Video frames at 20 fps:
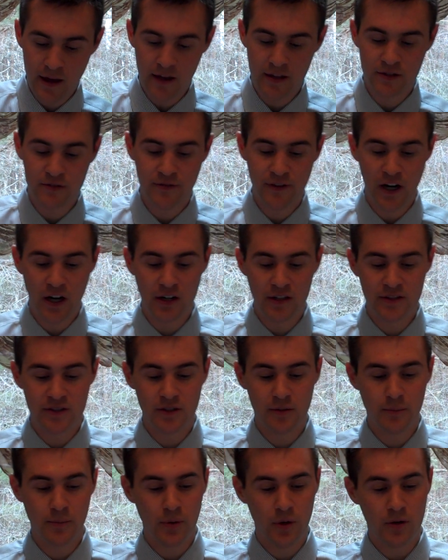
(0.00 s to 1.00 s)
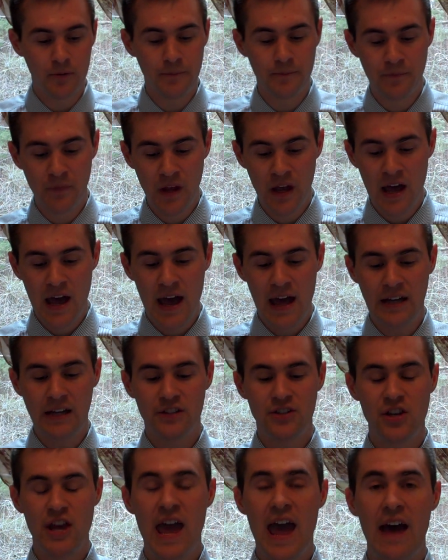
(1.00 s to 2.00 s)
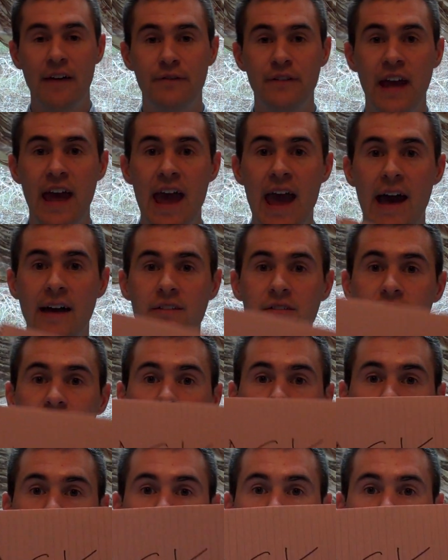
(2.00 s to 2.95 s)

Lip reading: is very simple, and it's you have to ask.